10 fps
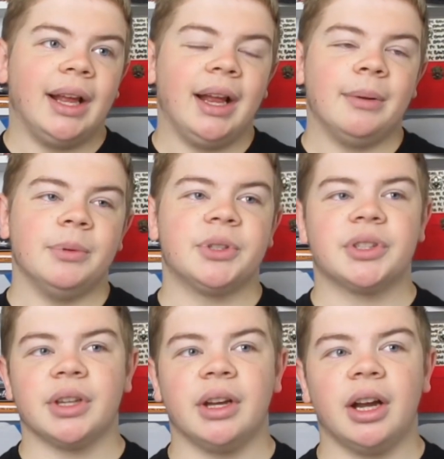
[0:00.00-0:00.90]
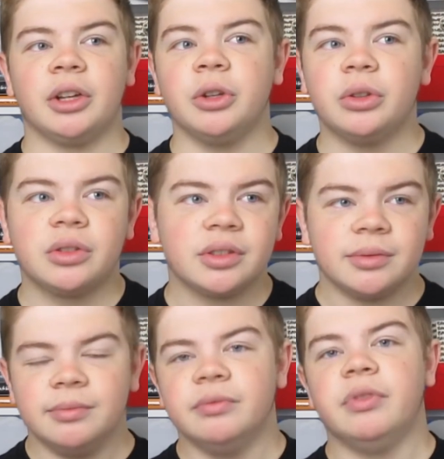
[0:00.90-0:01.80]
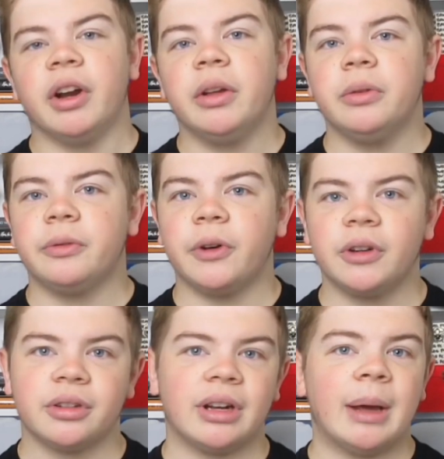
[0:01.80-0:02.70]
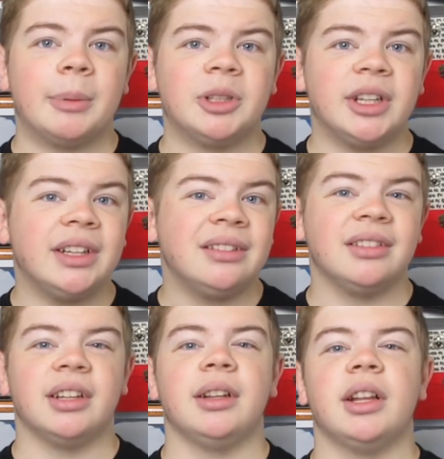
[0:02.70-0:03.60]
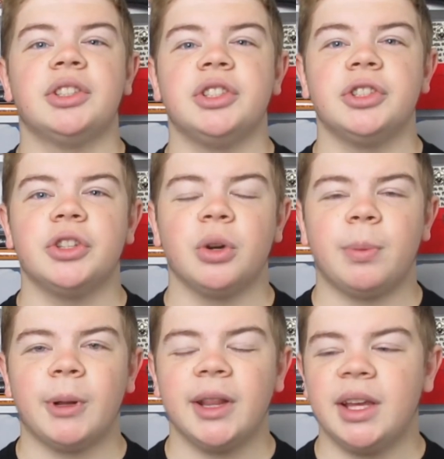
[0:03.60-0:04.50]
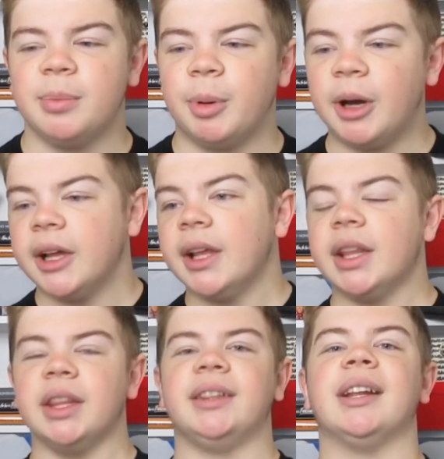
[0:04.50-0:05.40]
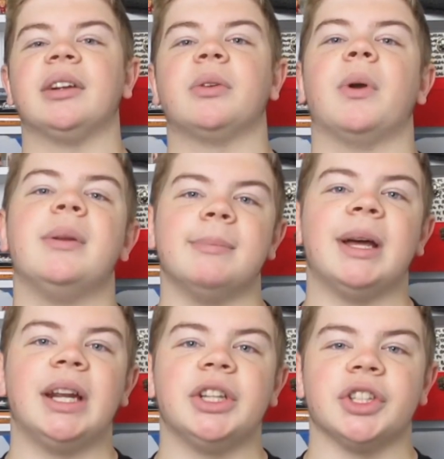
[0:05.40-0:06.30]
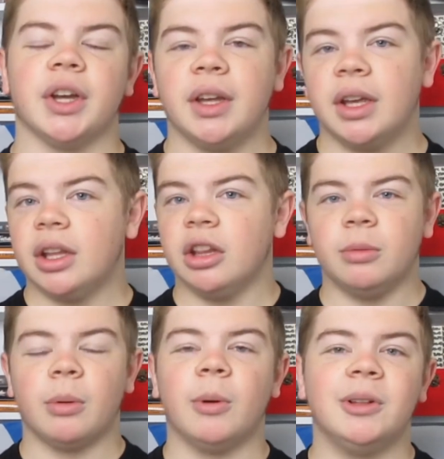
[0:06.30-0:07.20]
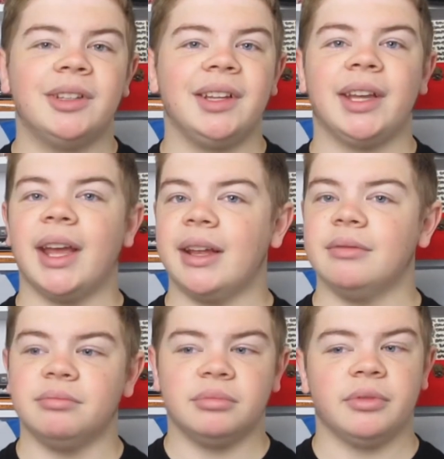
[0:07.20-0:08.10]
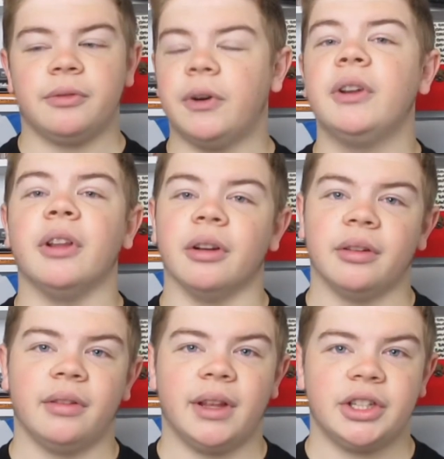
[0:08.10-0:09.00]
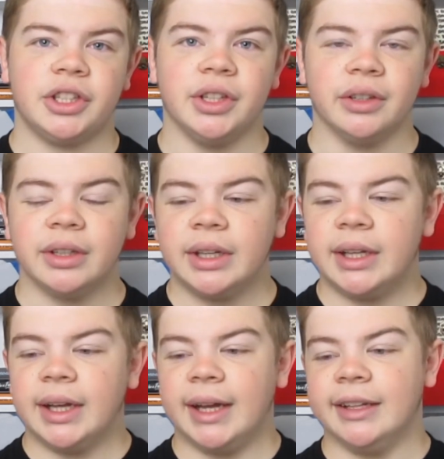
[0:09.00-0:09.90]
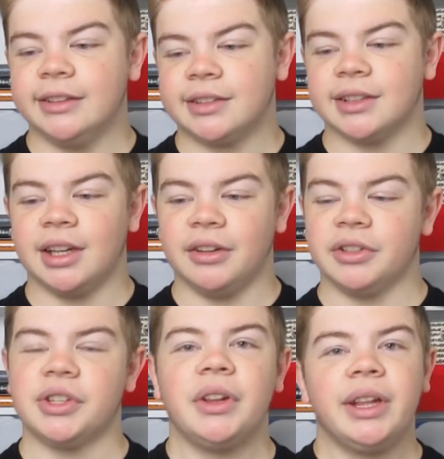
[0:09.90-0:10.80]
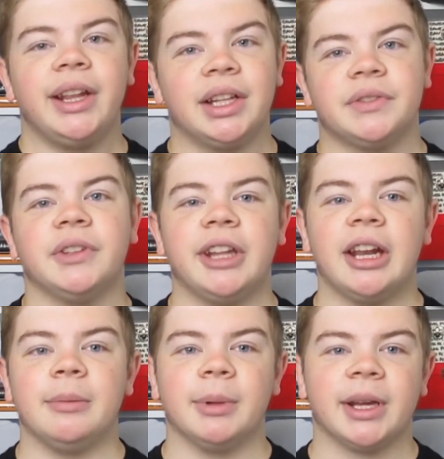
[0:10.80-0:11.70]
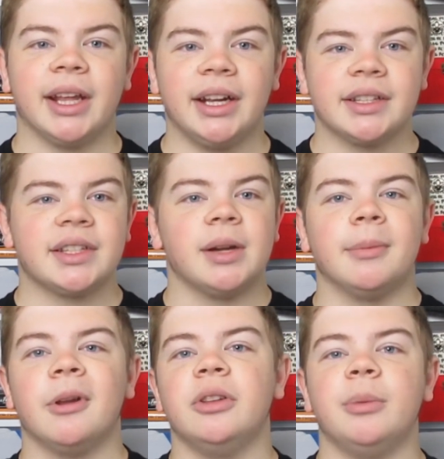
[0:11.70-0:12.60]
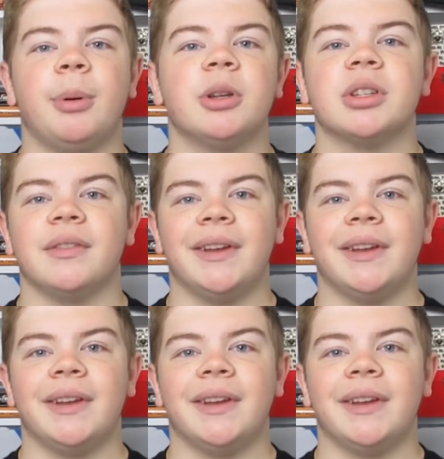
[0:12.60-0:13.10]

it was a good run out for Aberdeen in last year's Europa League, but they didn't quite manage it. They'll be wanting to get further this year, and a result like this for Derek McInnes coming out on the positive